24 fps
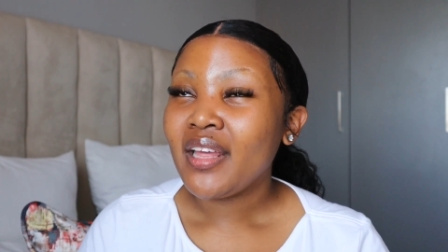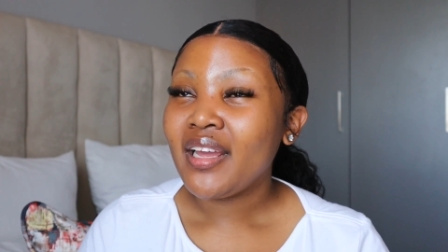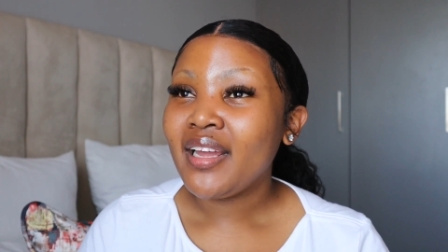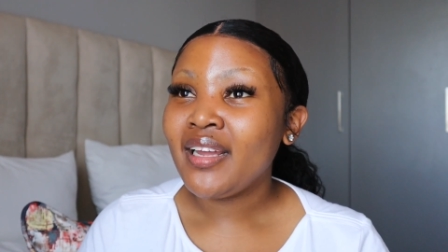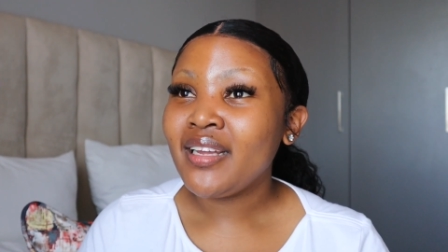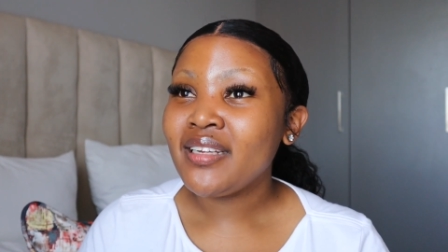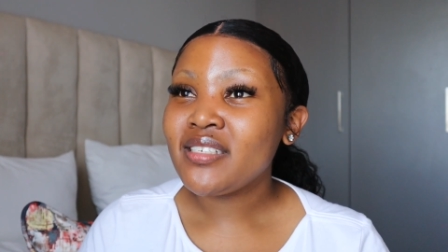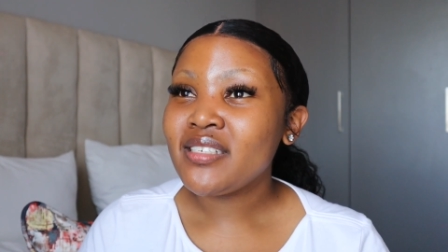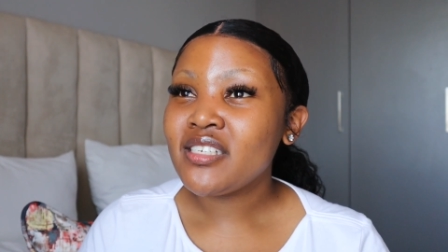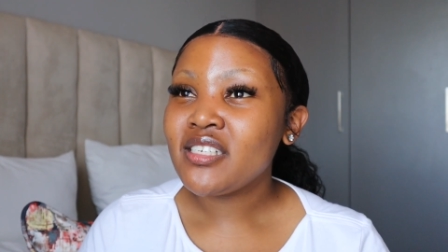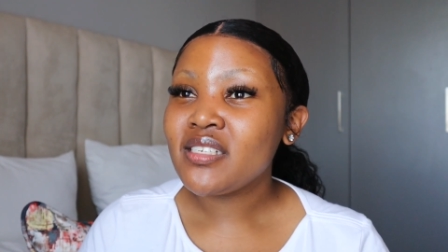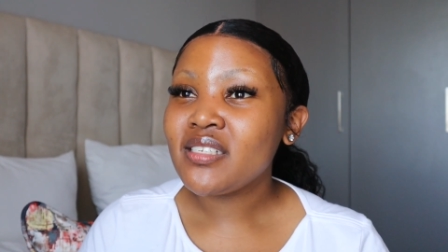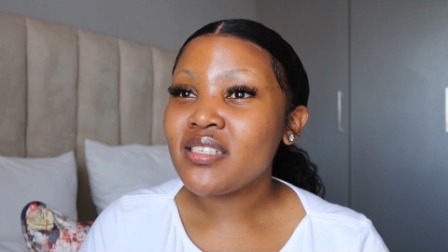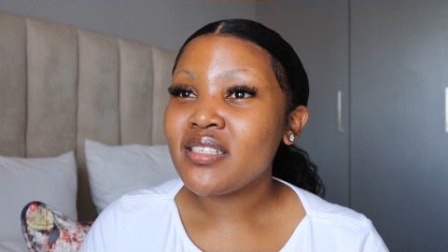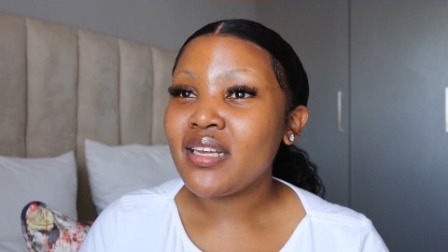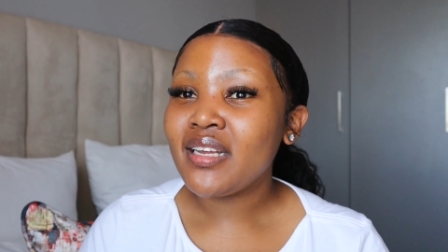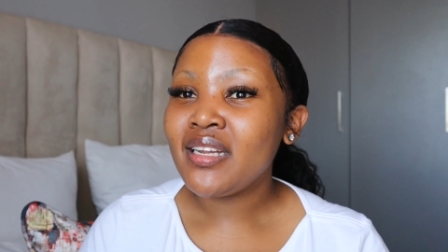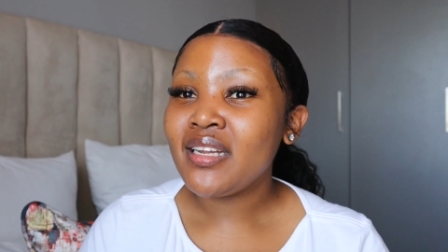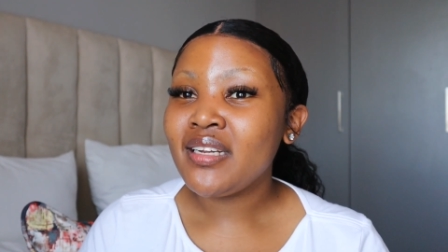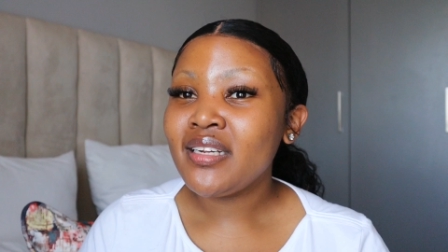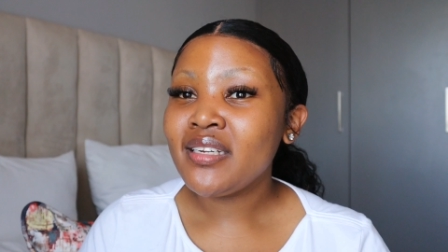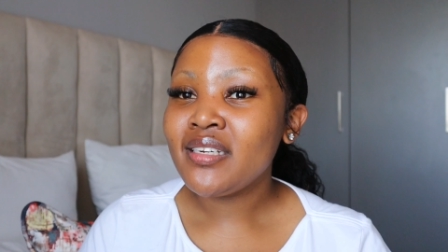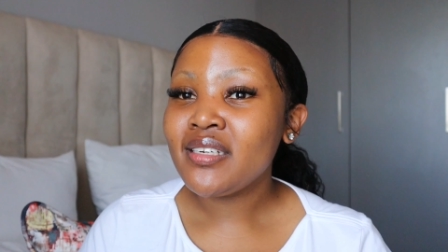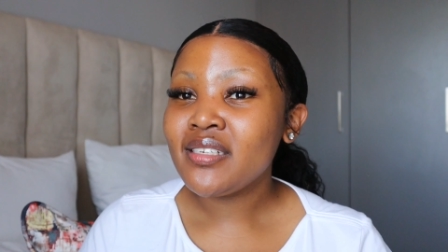And just
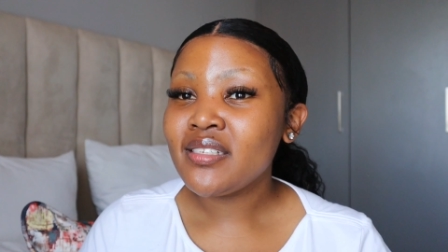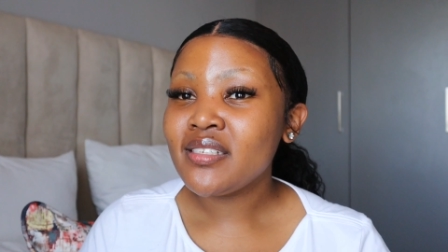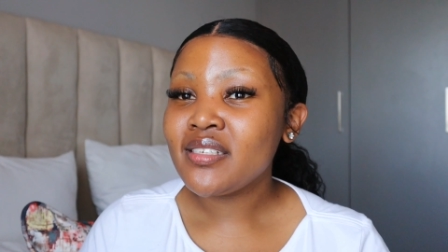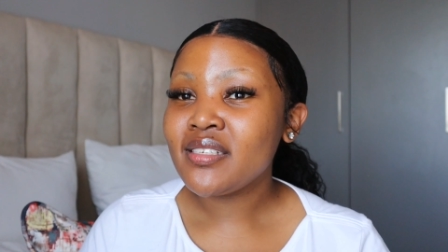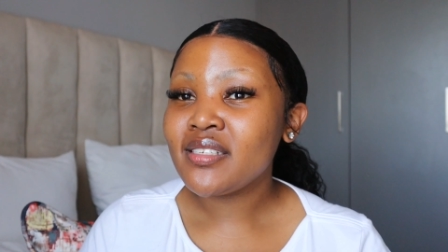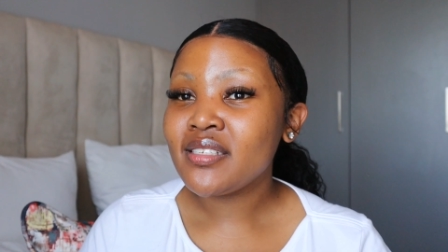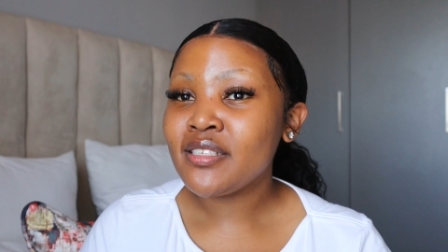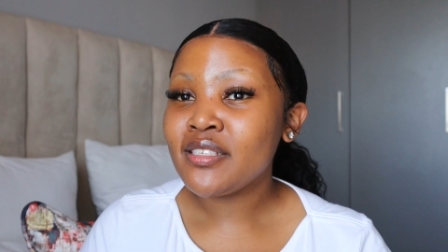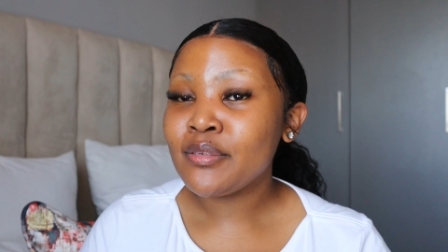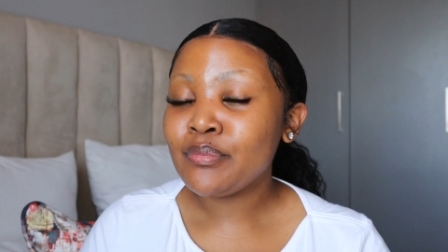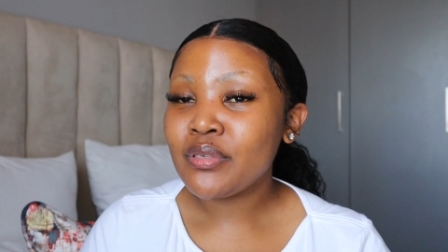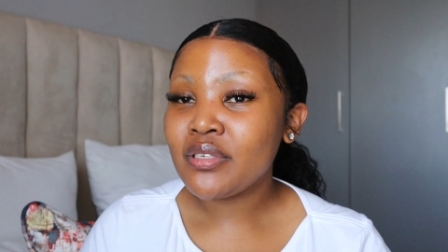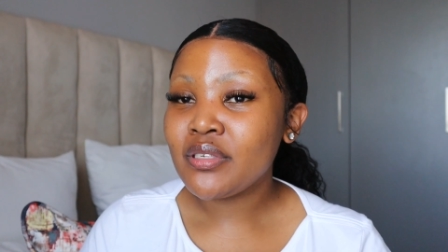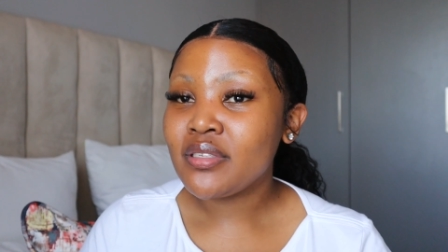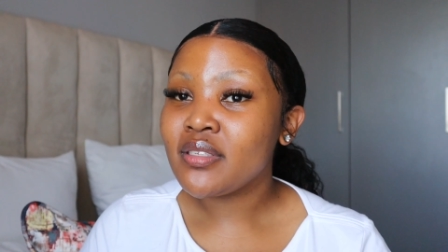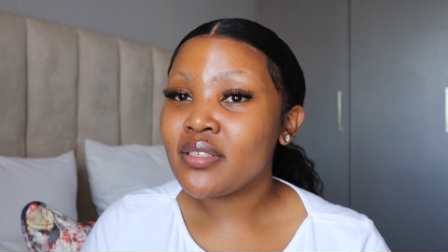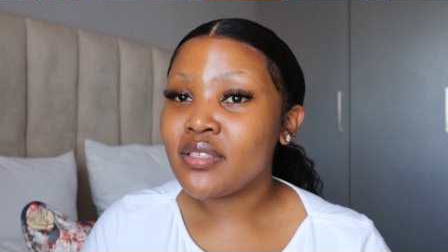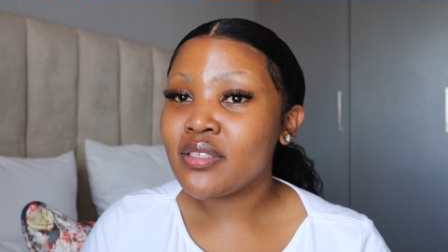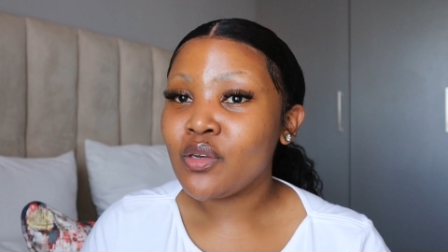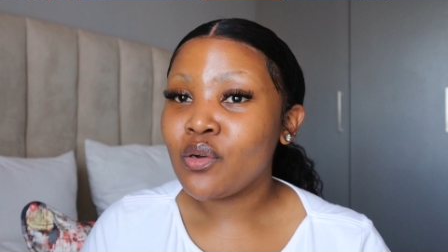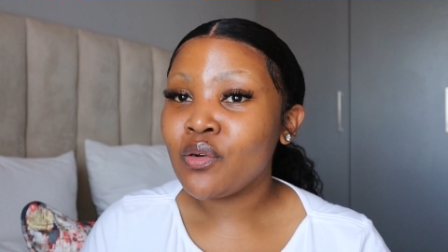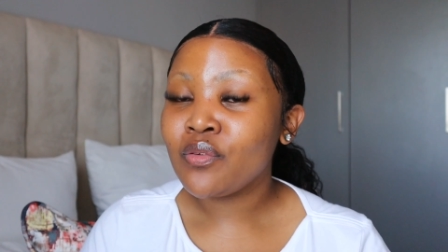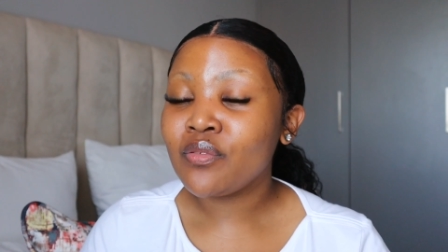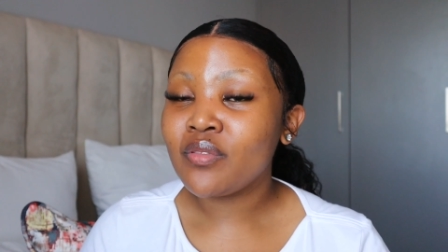a little
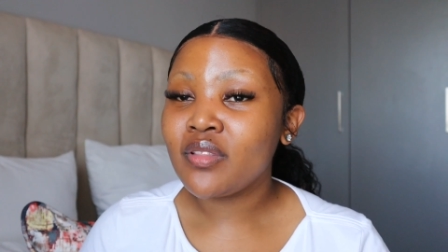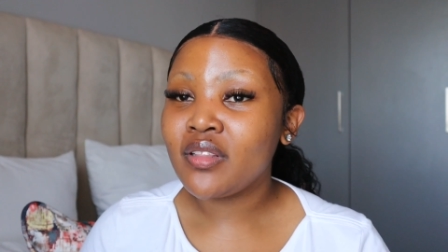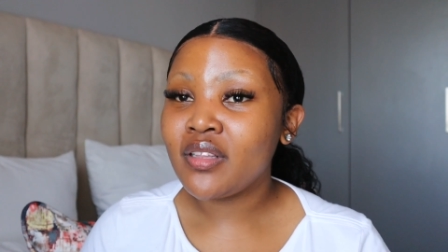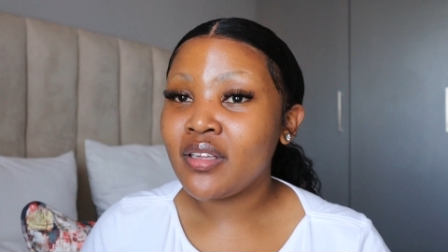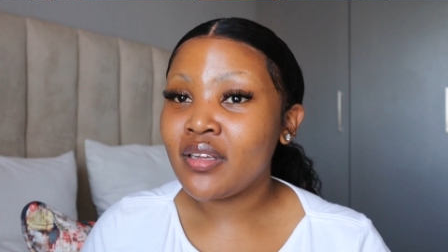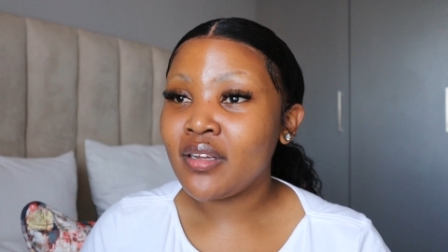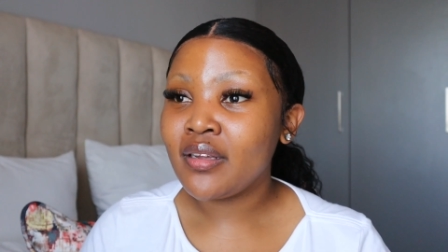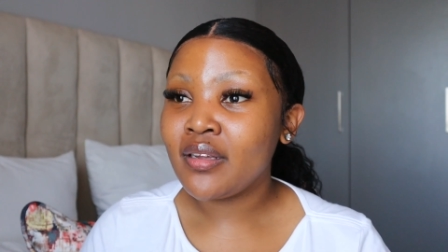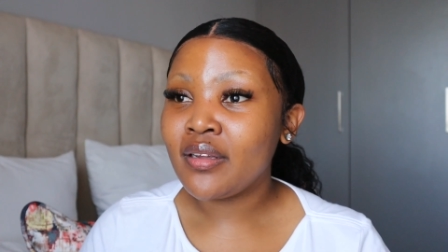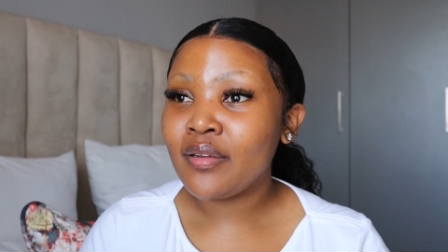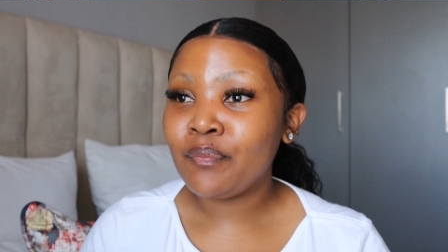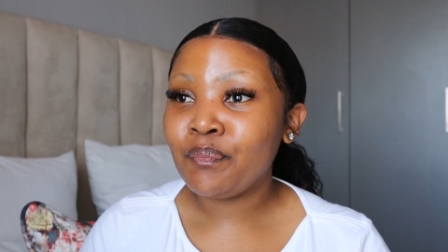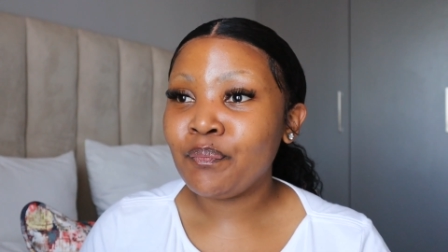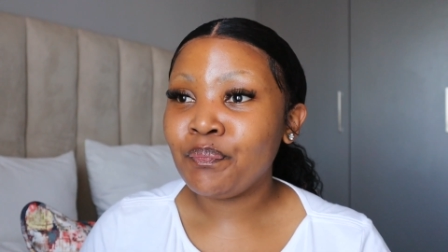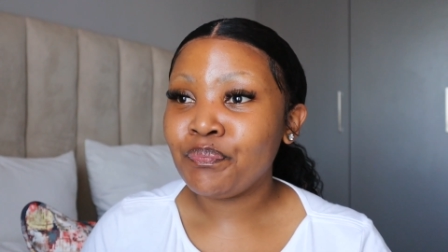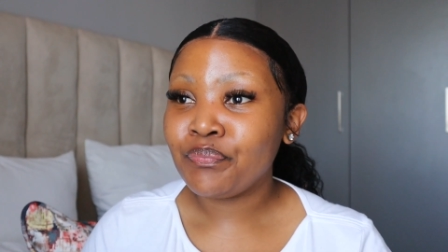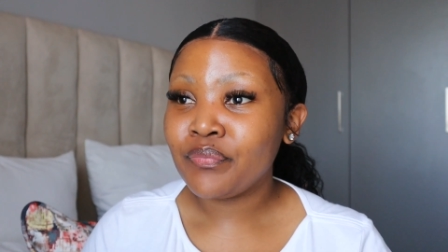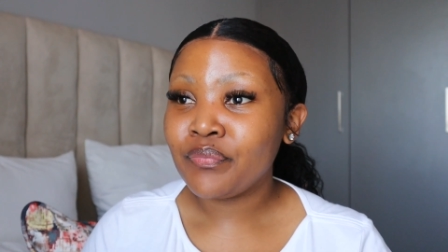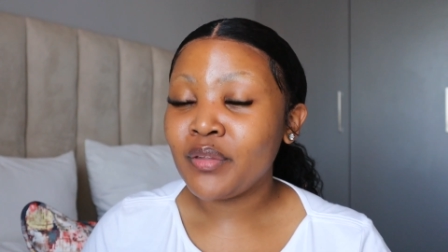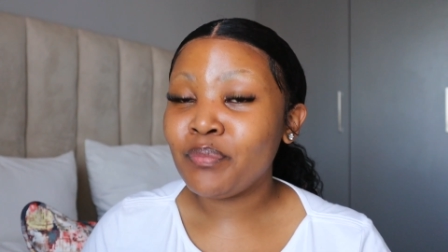snippets of the